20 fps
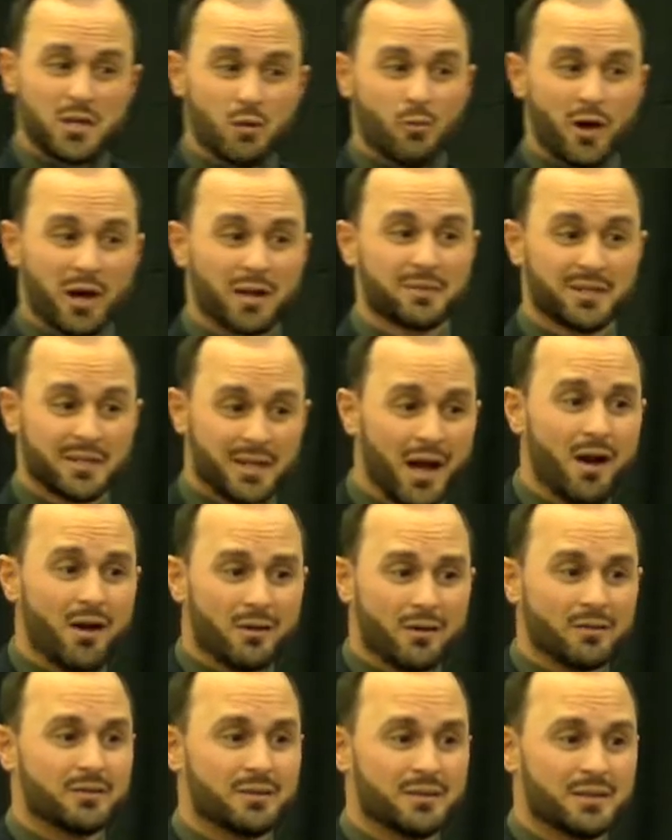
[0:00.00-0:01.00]
you want them to
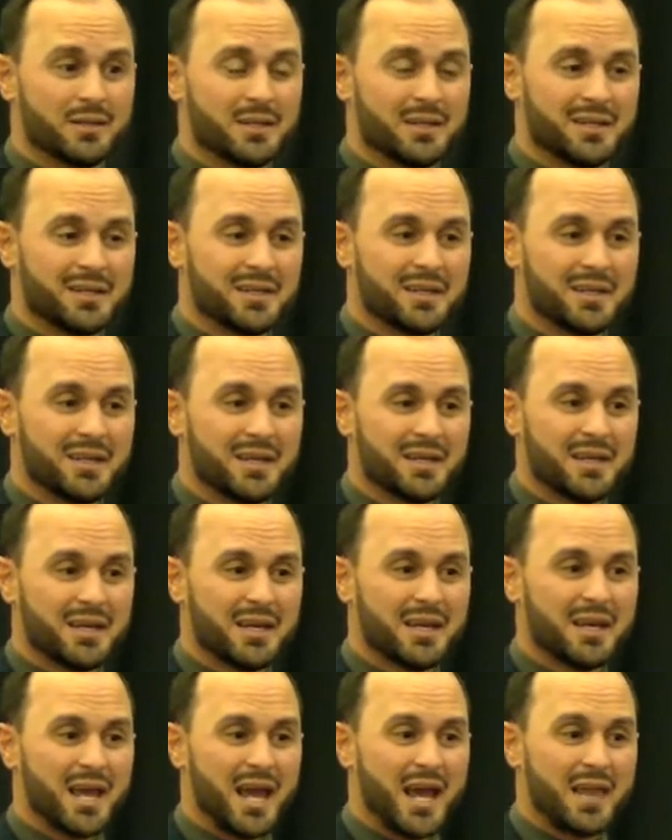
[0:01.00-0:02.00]
go.
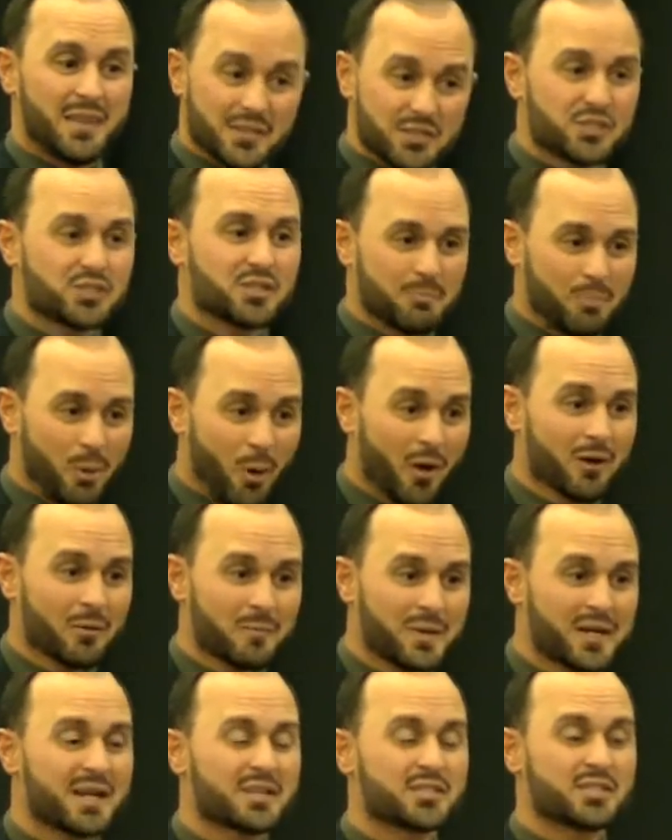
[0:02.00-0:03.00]
And this is important,
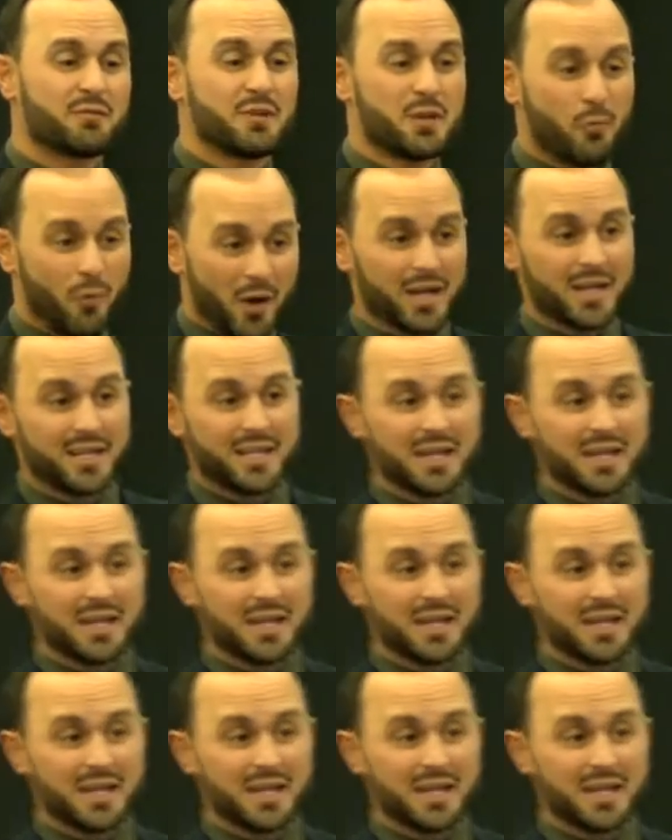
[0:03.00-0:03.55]
because if you want to